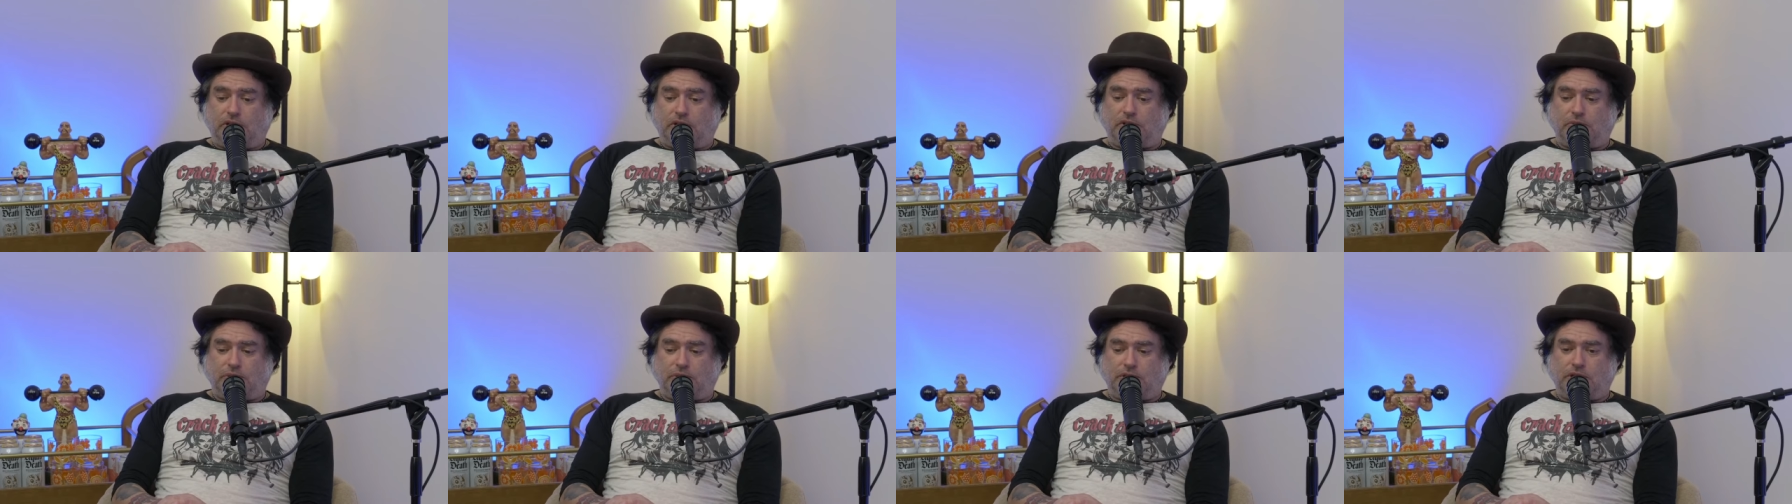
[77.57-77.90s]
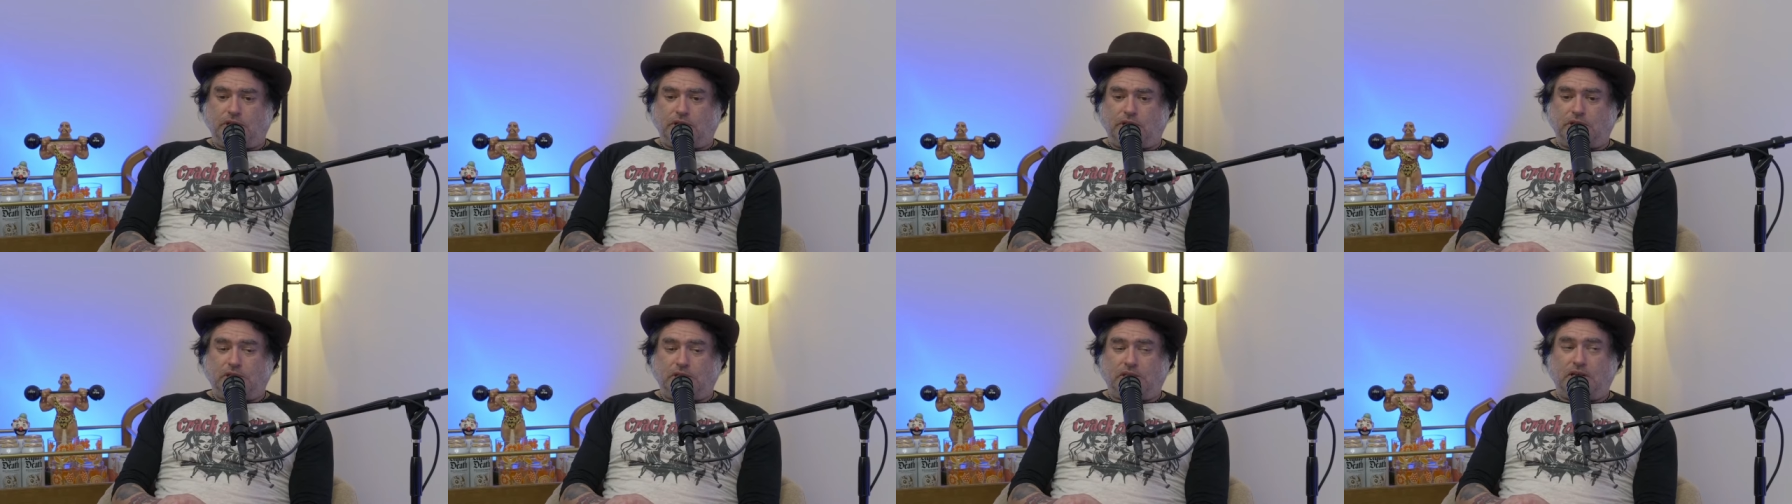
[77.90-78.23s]

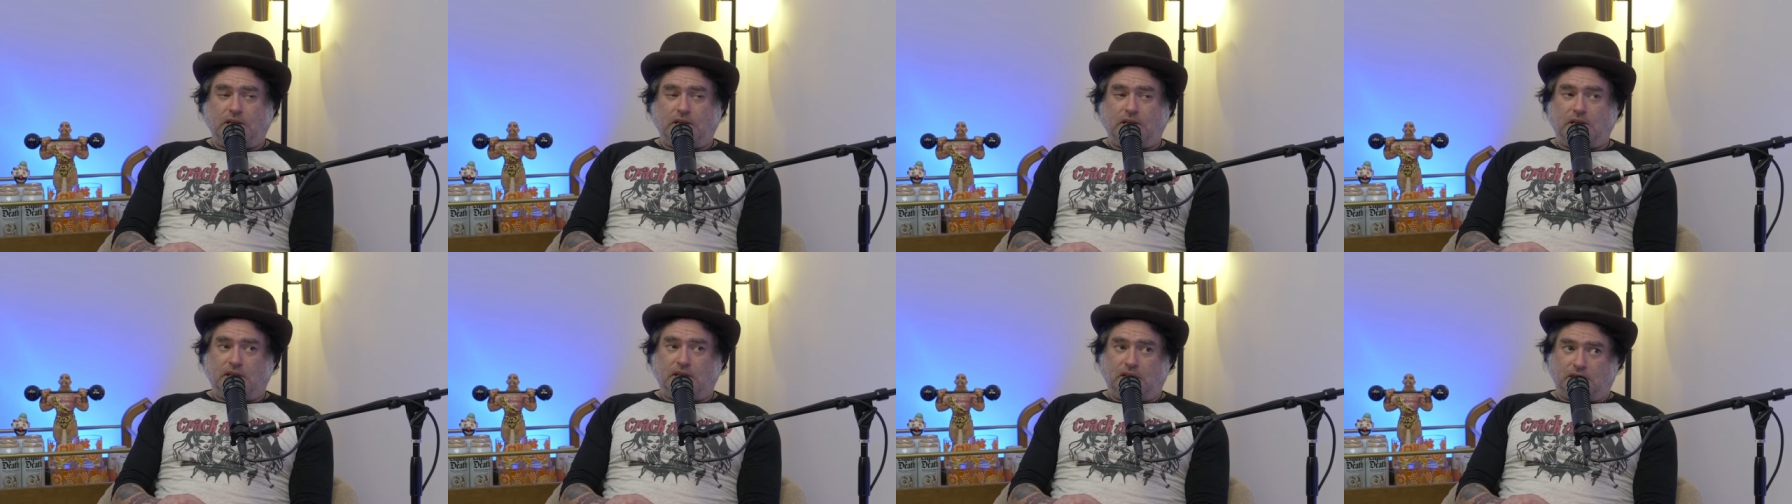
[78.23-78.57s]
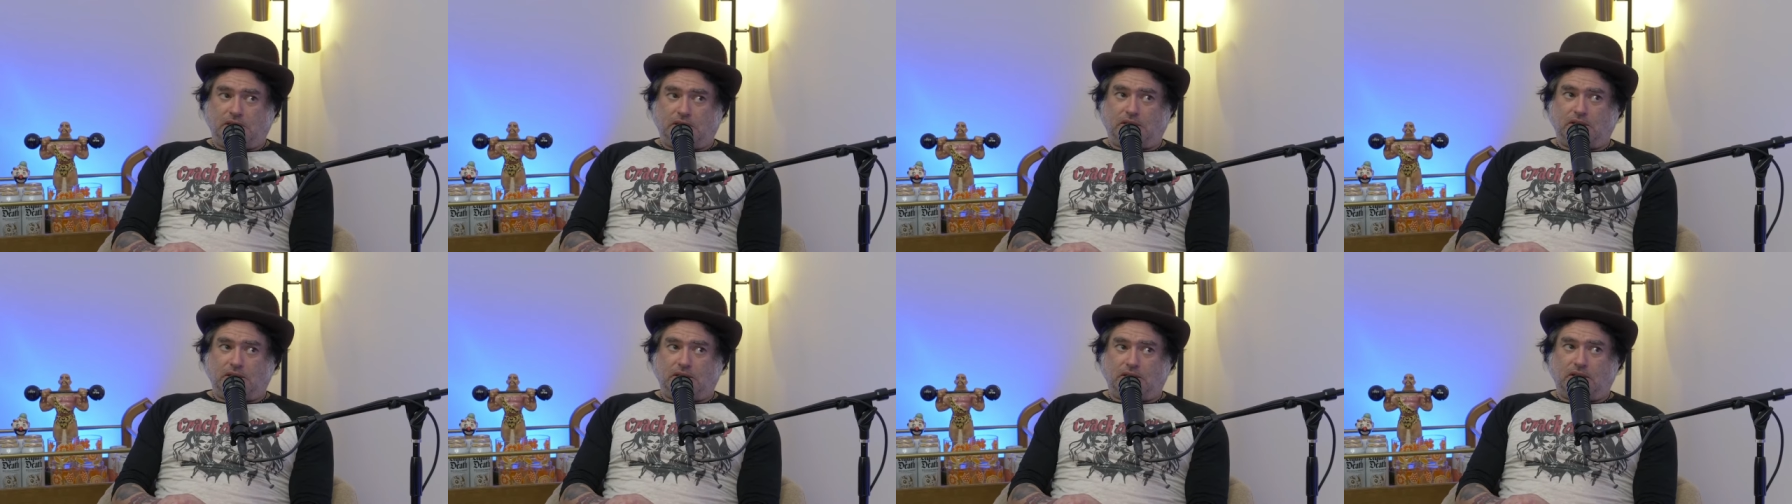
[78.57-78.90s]
contacted Green
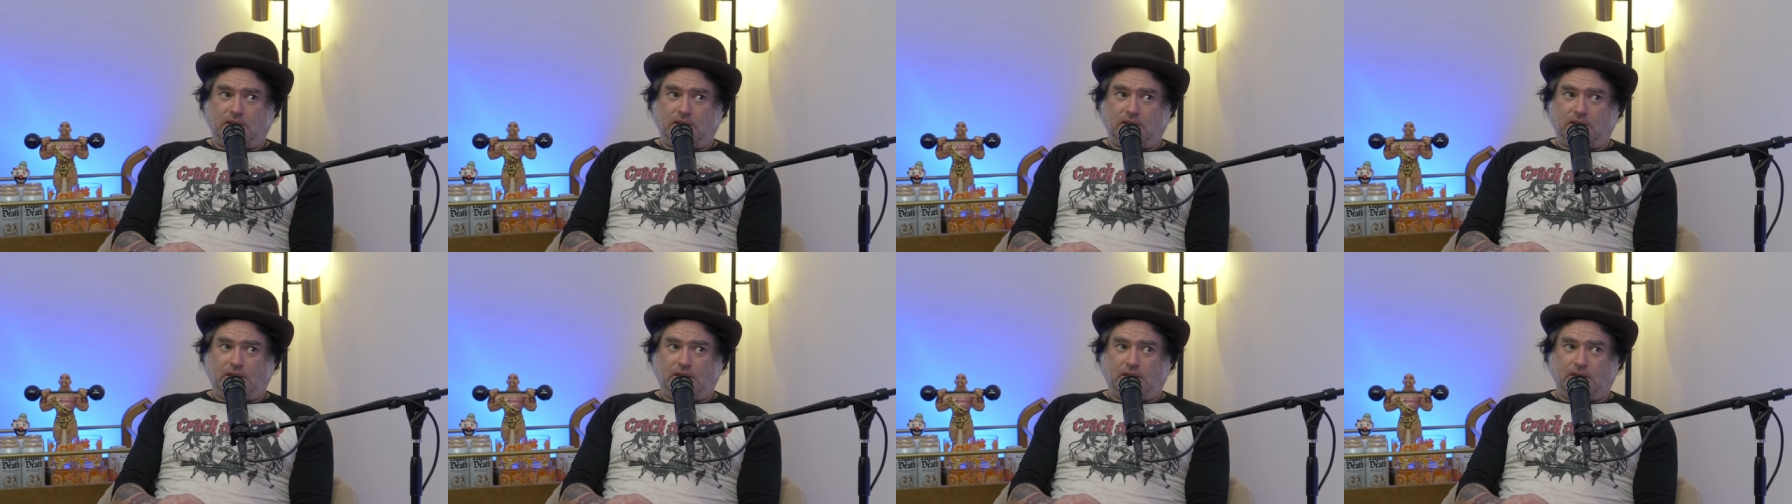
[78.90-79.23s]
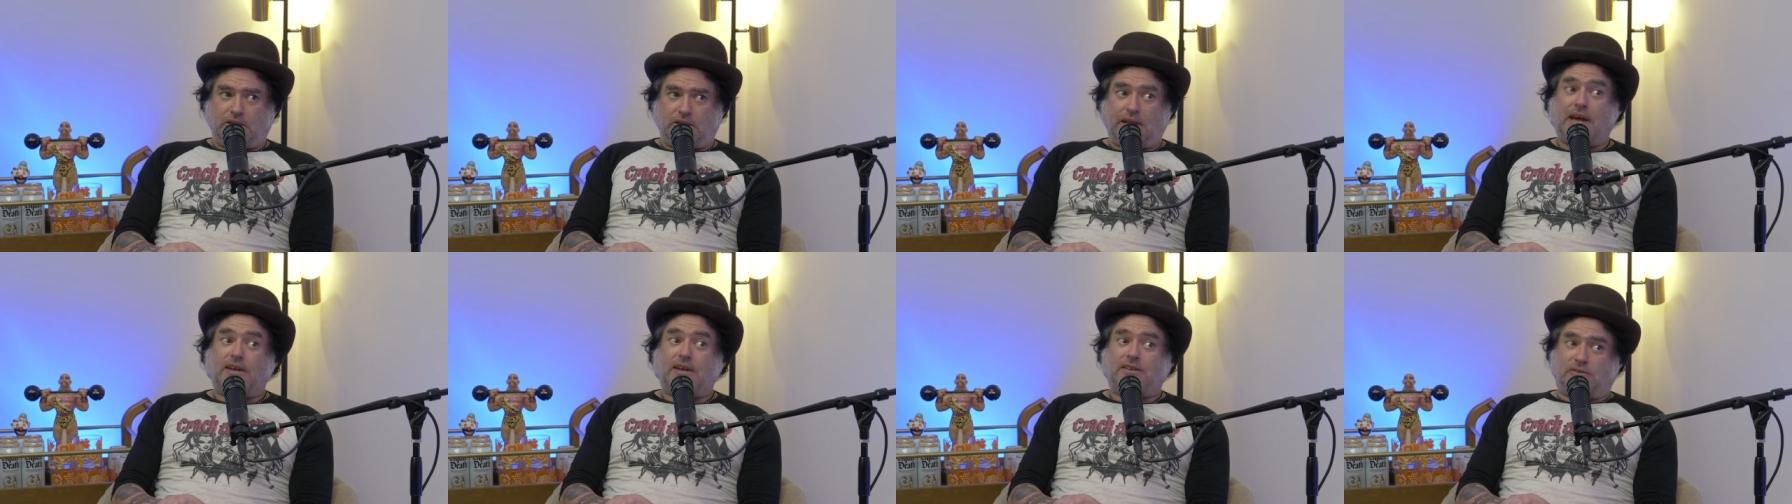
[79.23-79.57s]
Day many
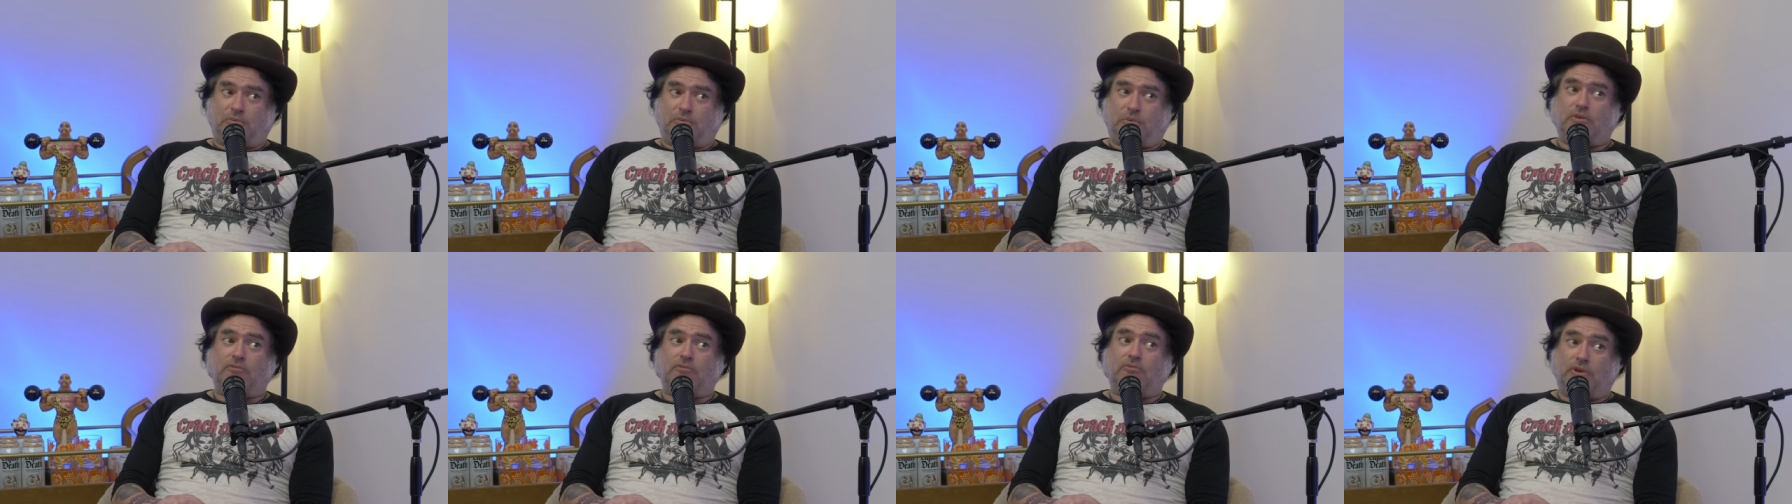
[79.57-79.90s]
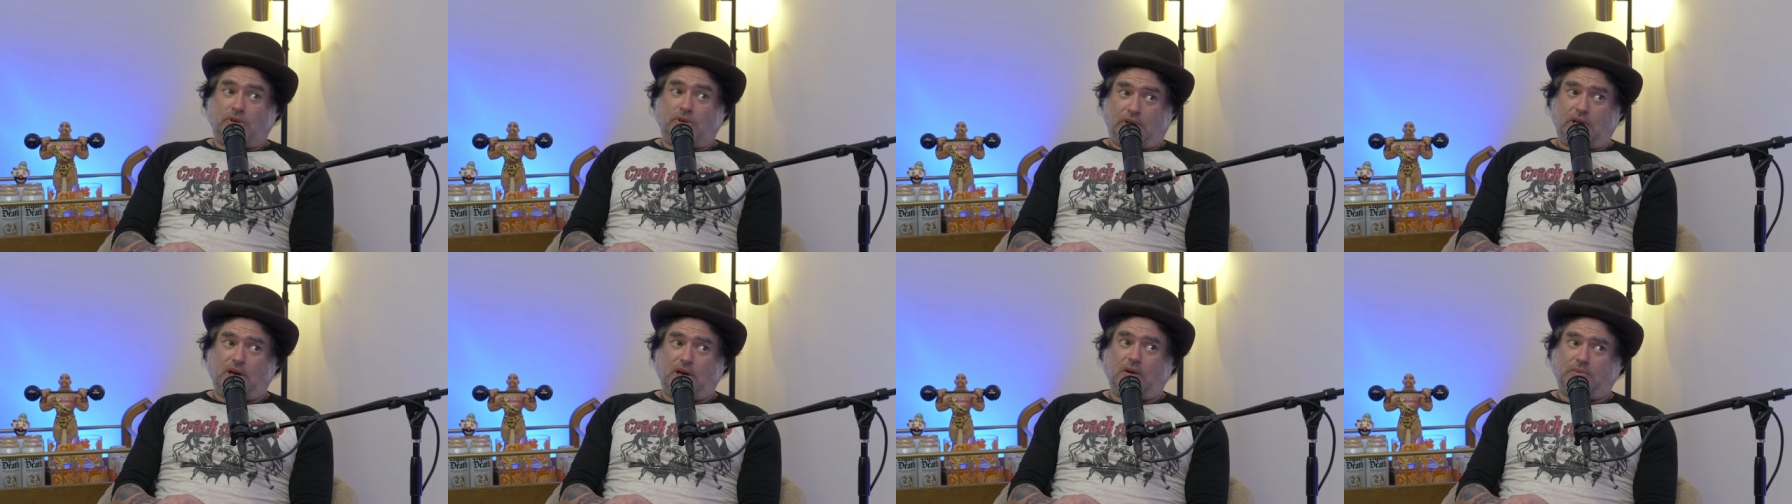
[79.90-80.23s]
times, but the
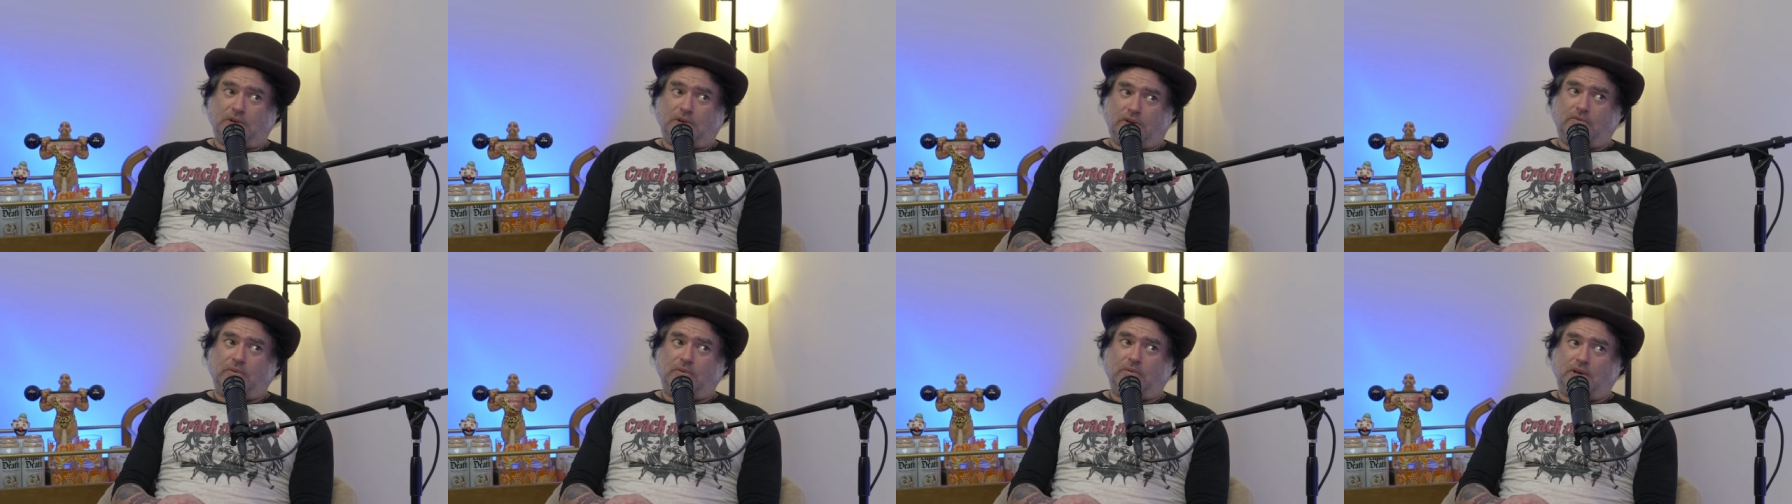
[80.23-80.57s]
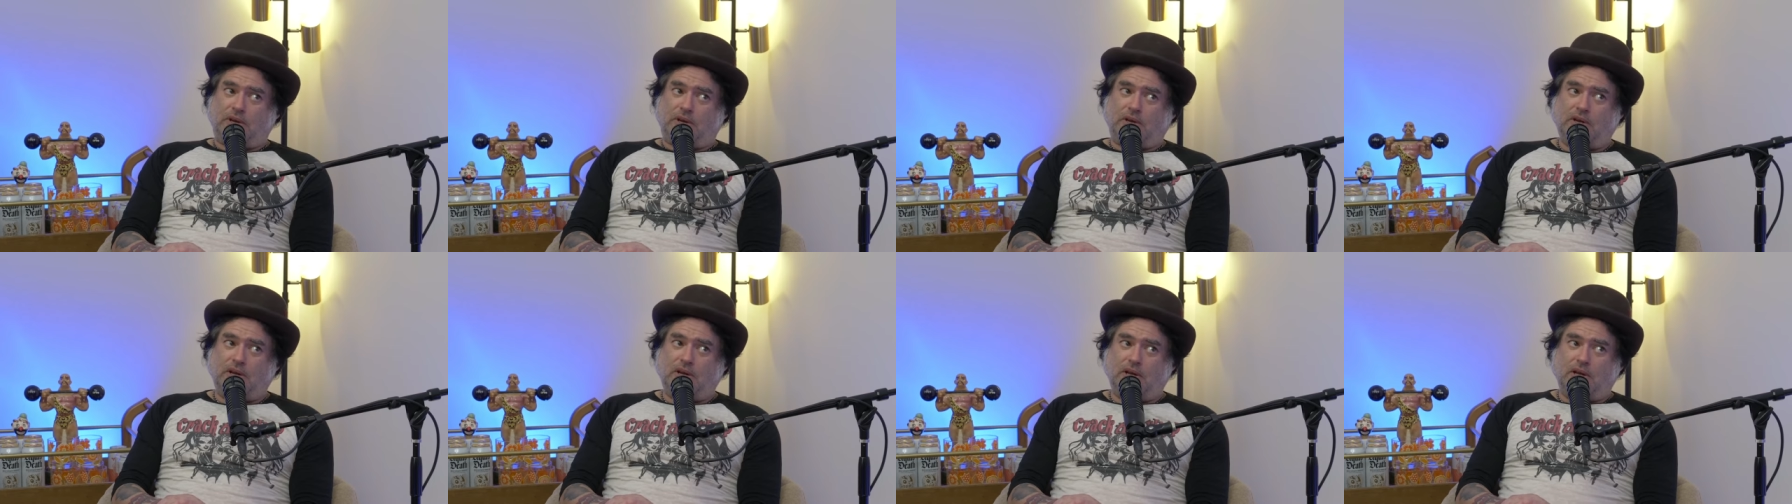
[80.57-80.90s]
results were still
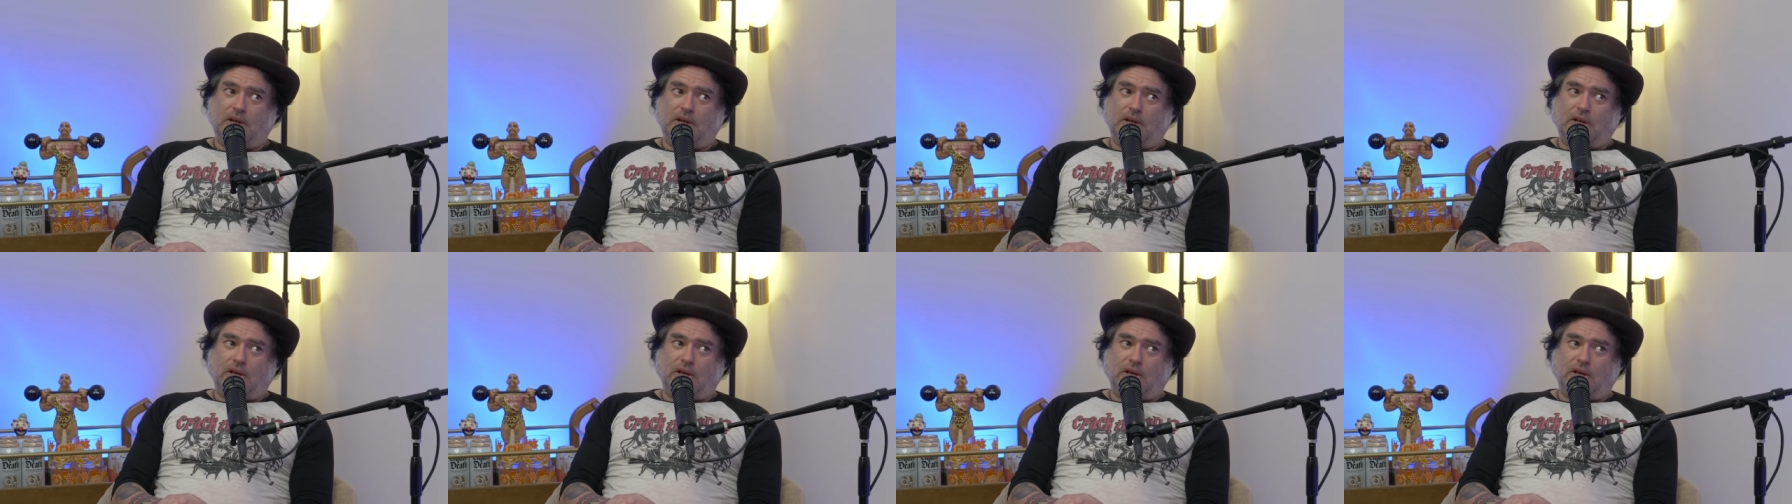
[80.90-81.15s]
negative.